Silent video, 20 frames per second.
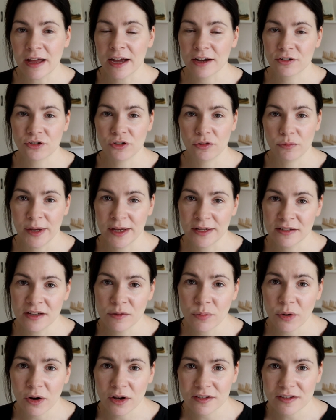actual painting
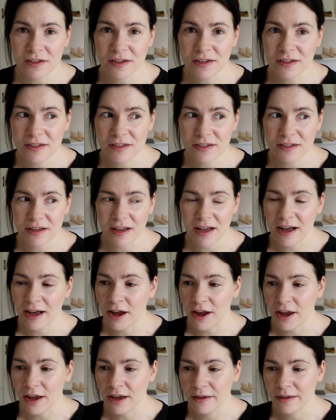process,
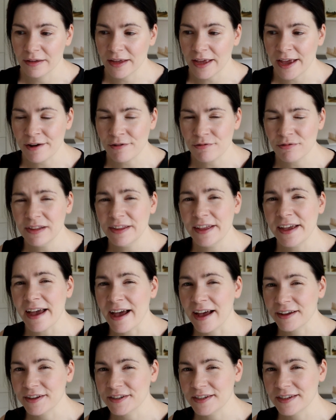I can't really
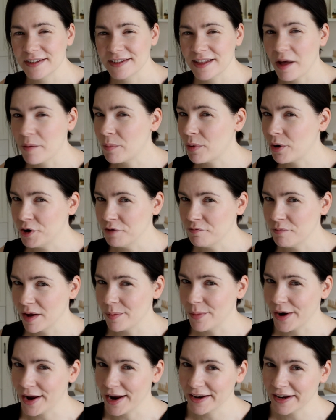access that part of my
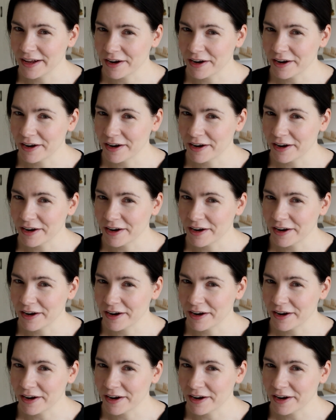brain.